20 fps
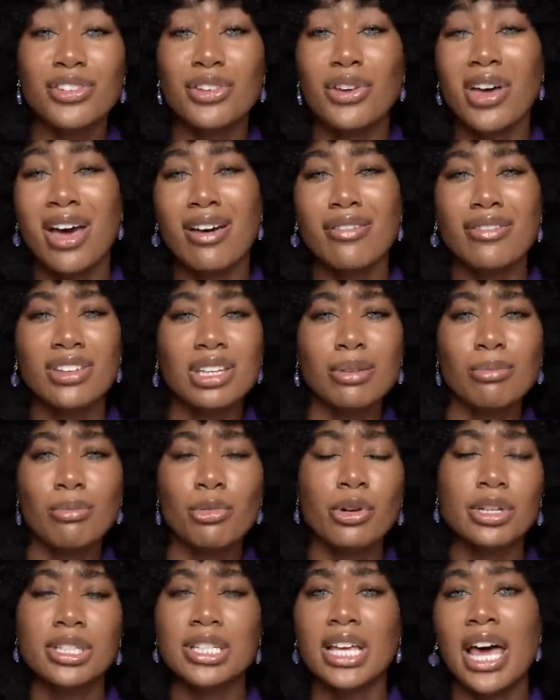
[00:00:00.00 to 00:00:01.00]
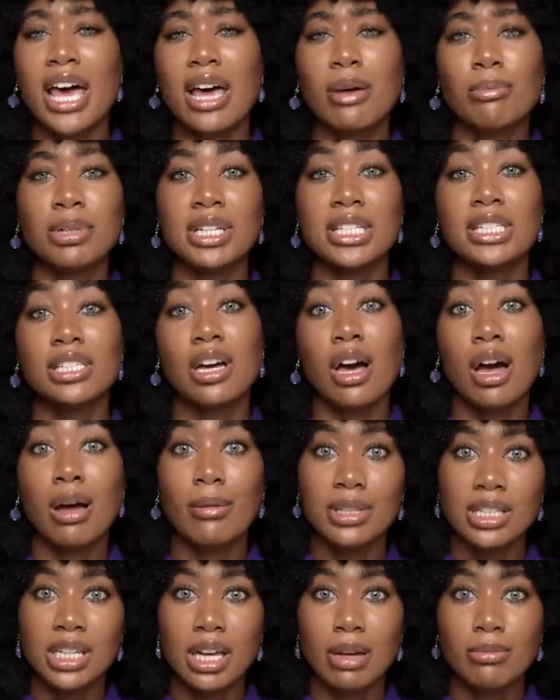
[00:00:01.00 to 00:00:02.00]
If you have any more to add, please
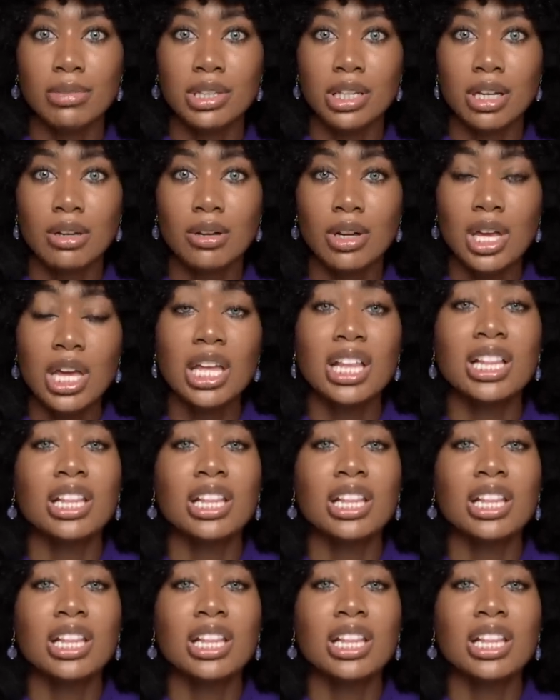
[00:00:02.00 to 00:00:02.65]
comment down below.